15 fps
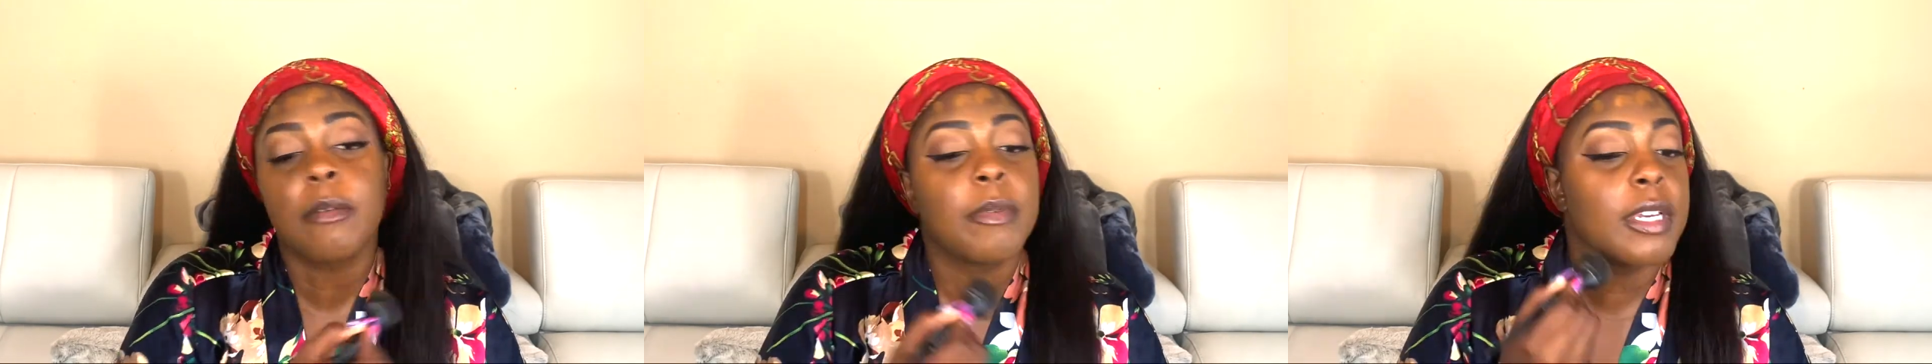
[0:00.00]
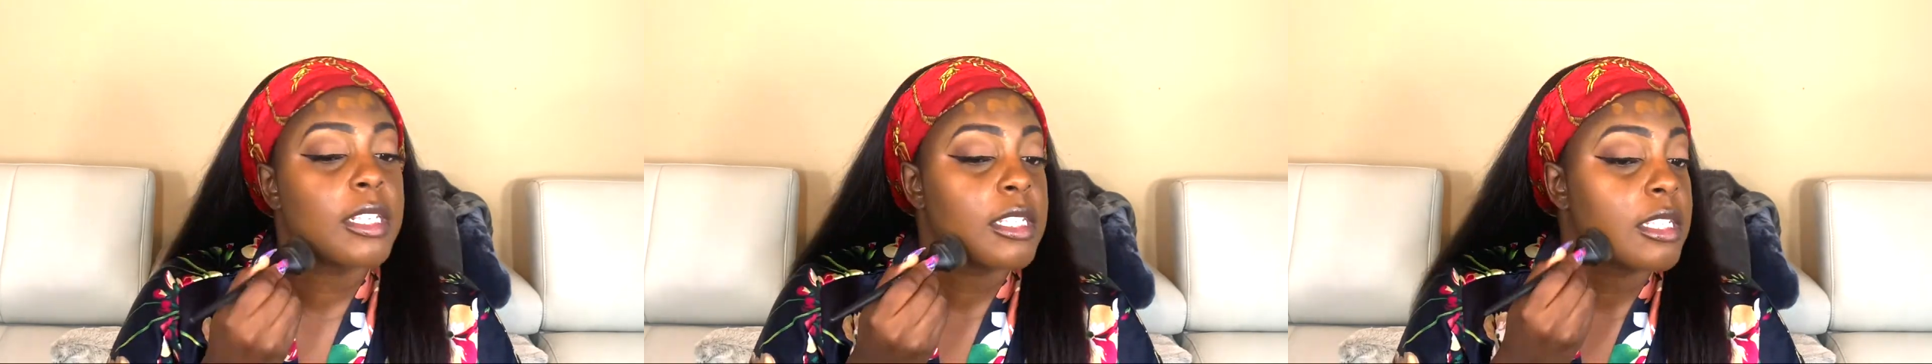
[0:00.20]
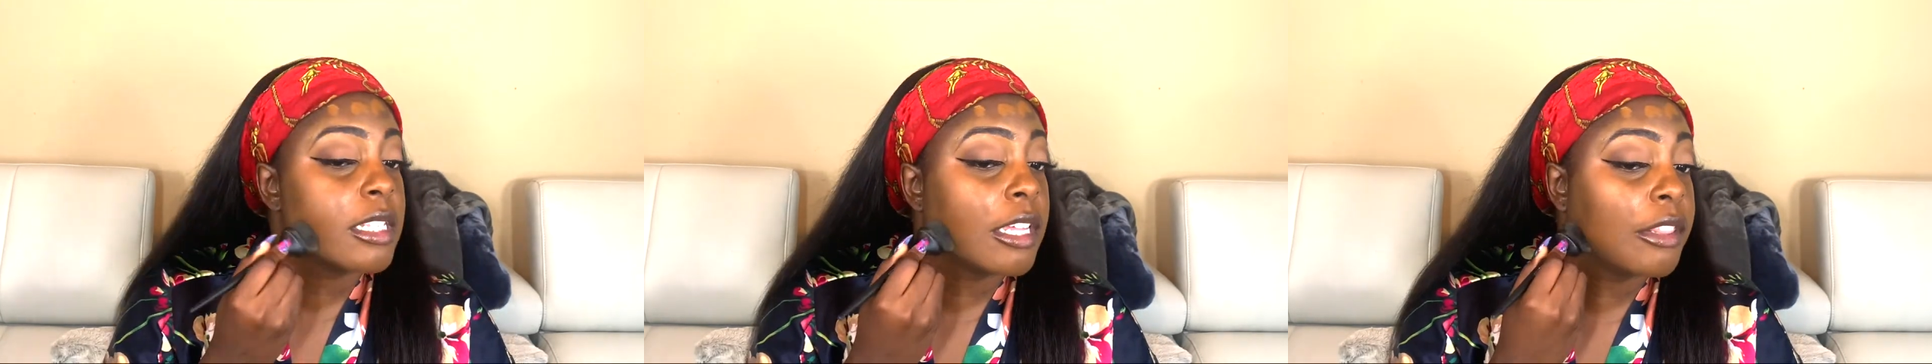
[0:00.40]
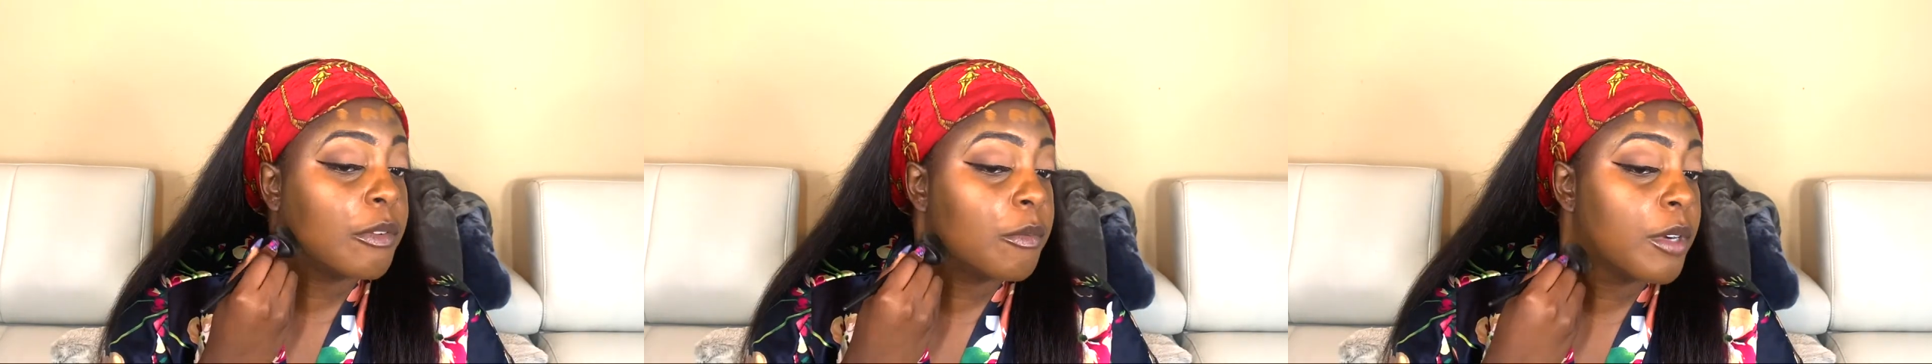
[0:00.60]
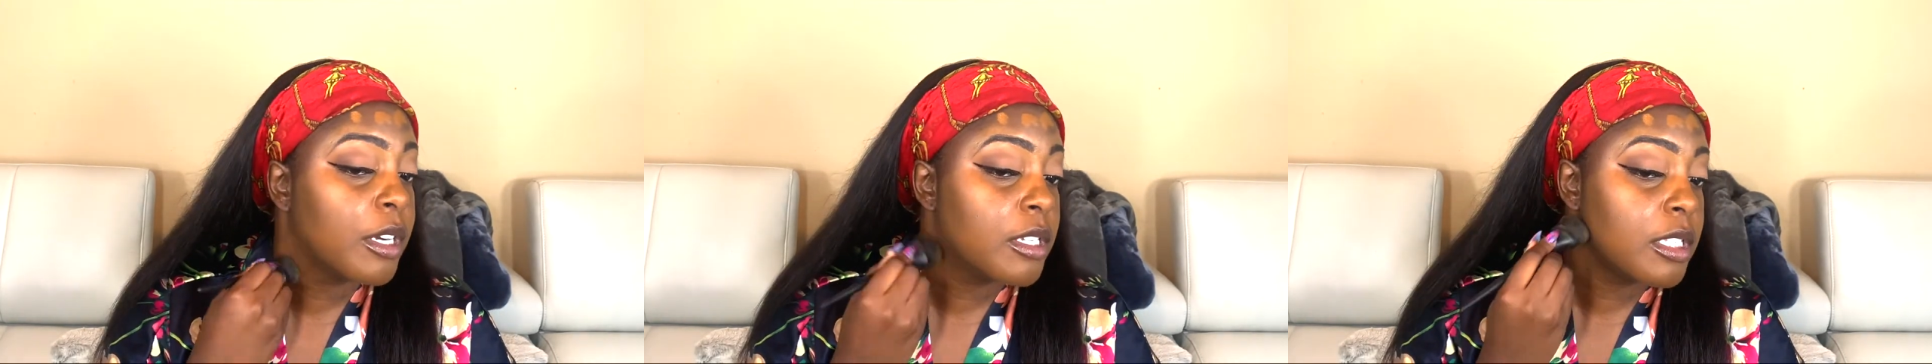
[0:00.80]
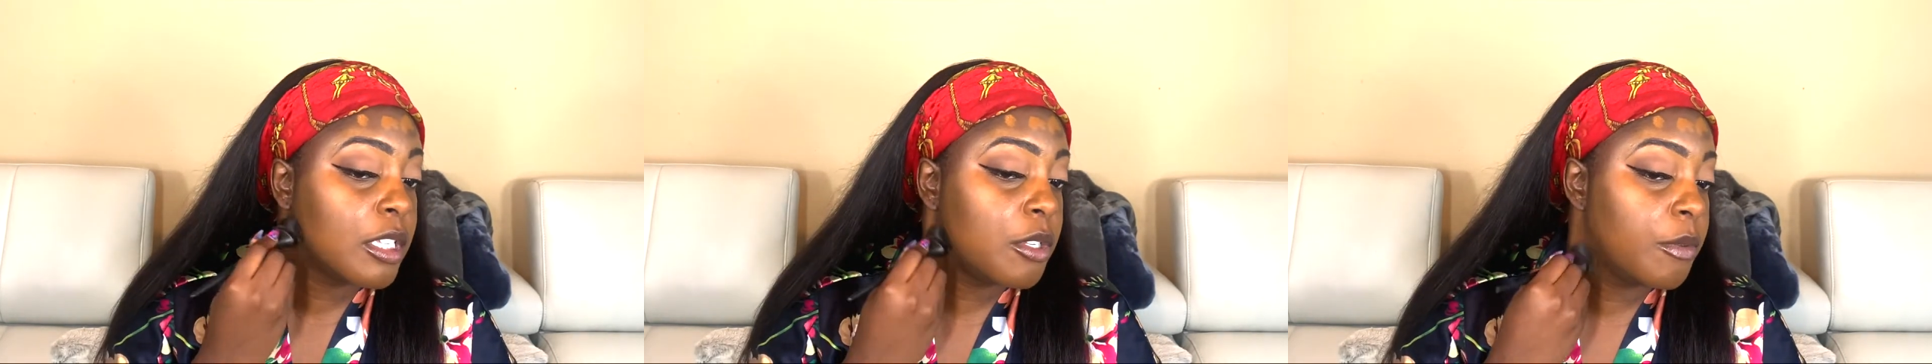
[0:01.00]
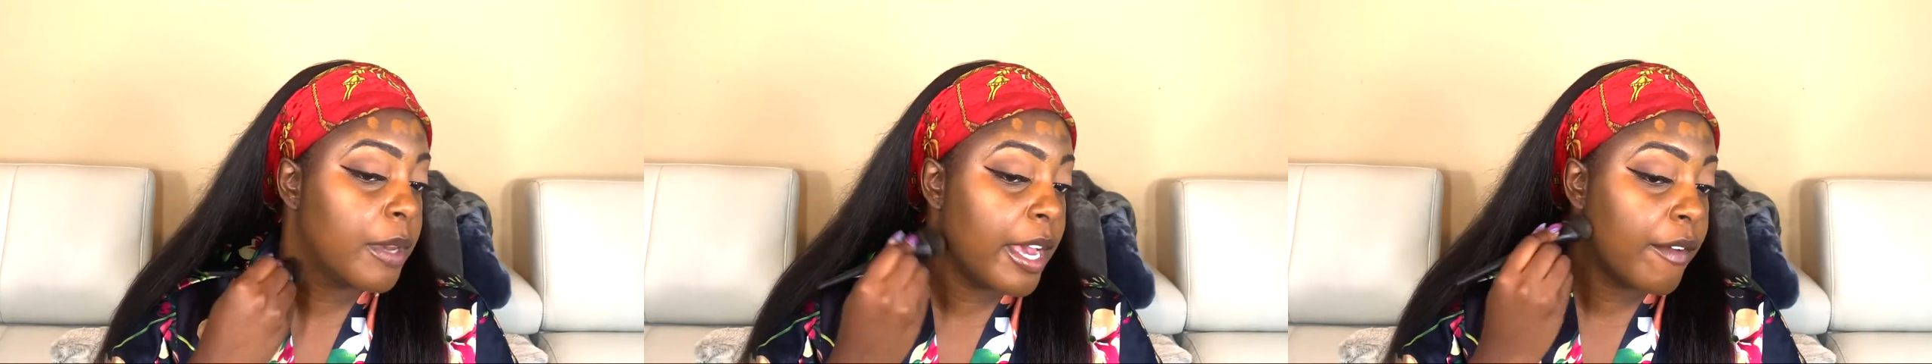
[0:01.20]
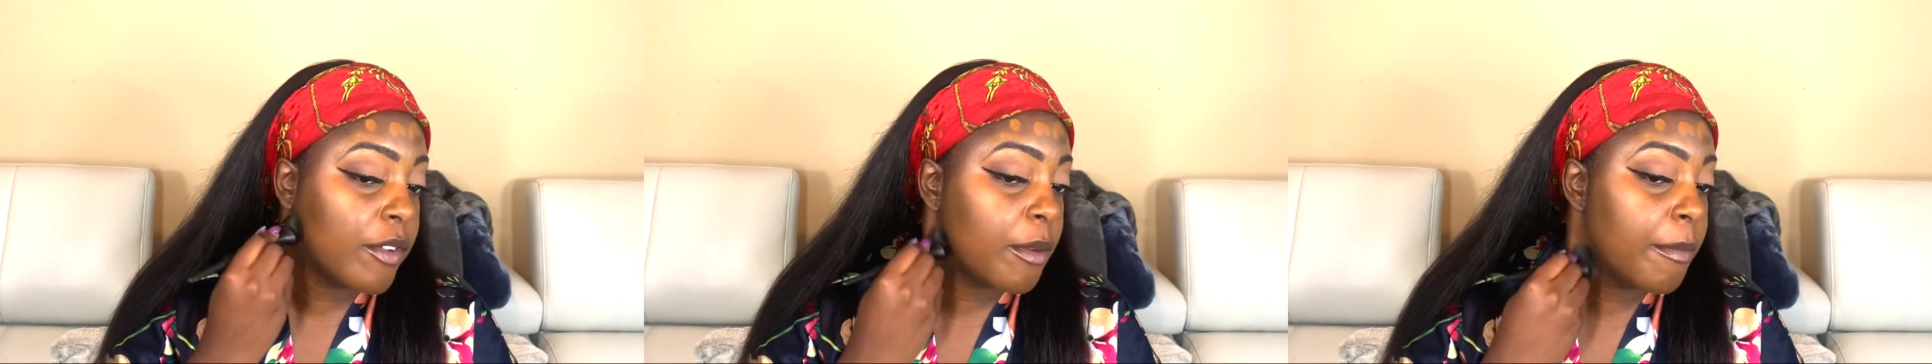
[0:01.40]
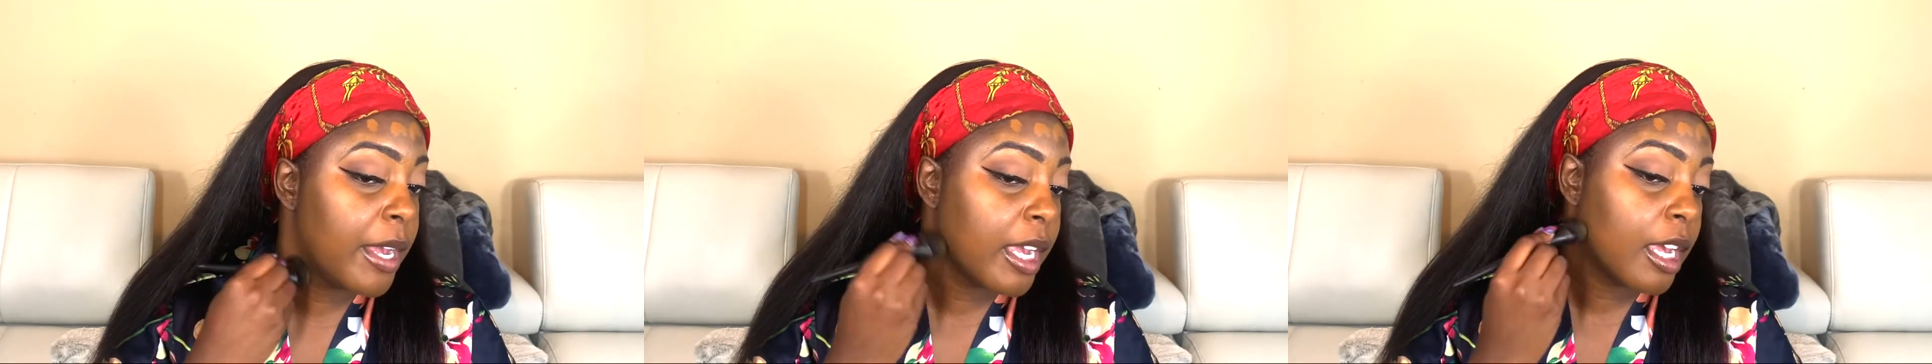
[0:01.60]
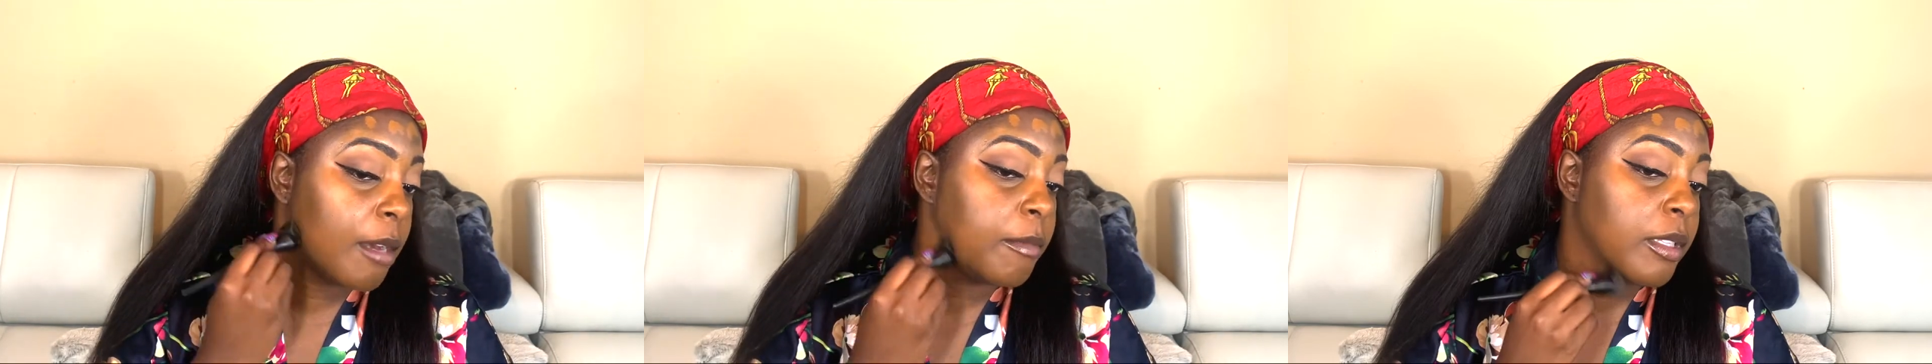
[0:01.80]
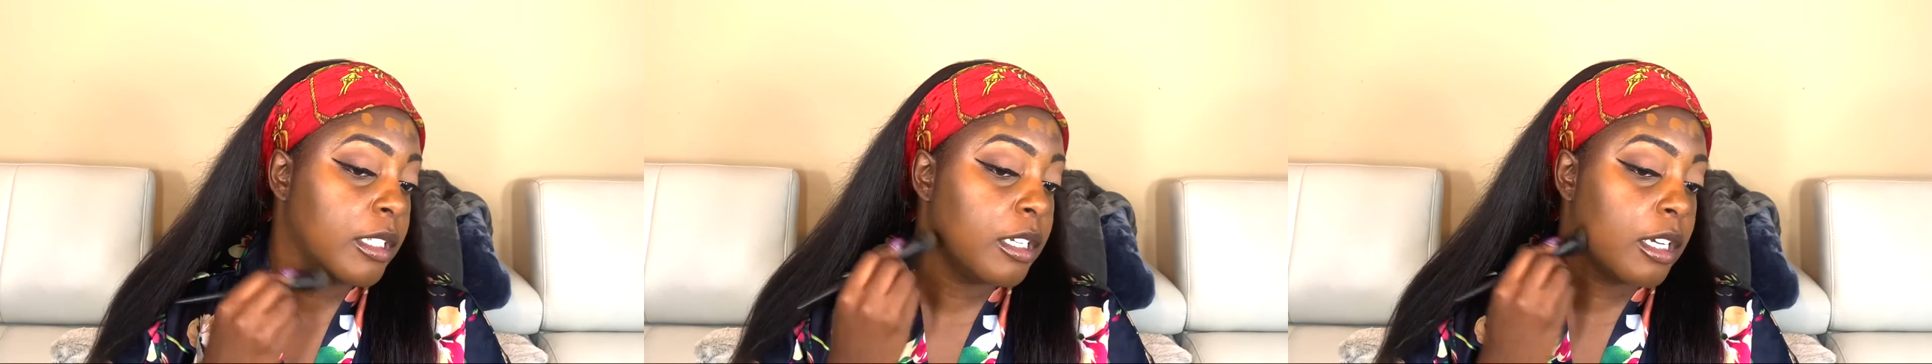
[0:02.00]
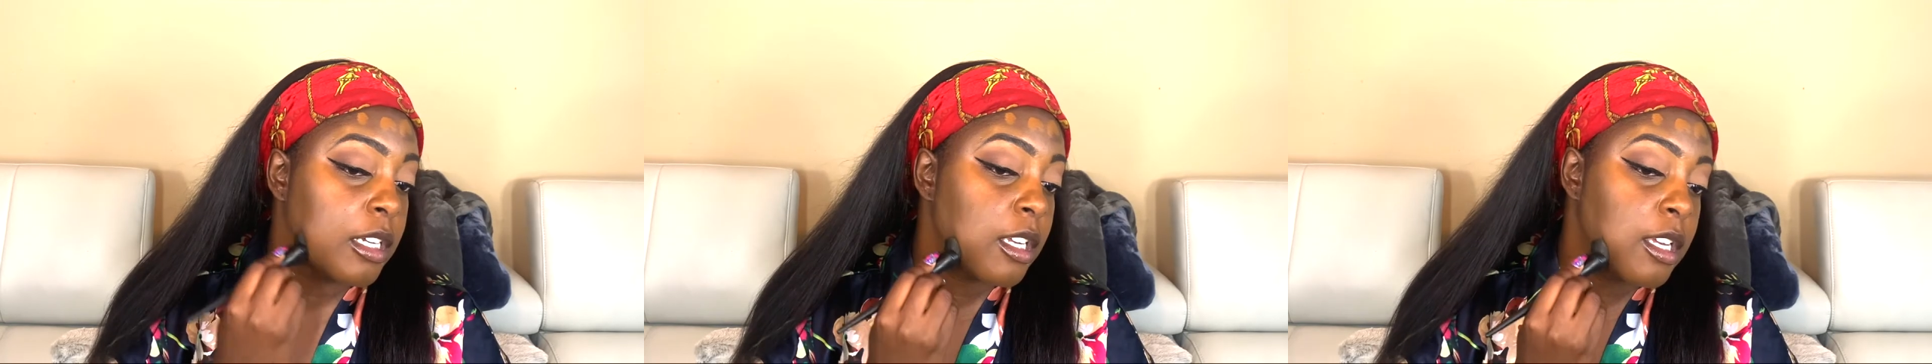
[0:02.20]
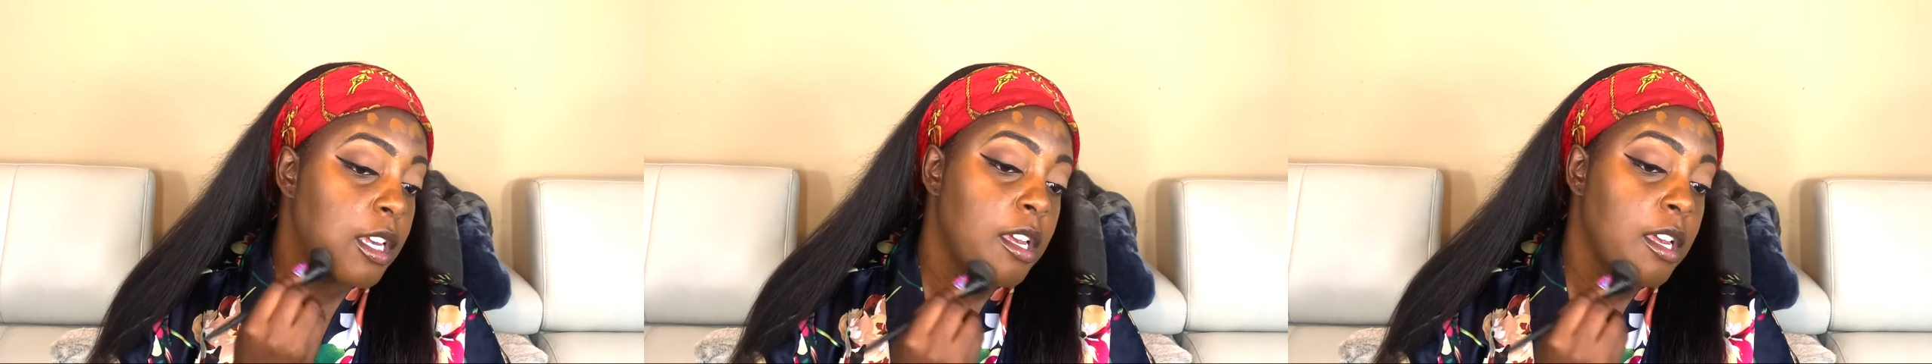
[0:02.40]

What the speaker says: because it's nothing worse than you having a makeup look.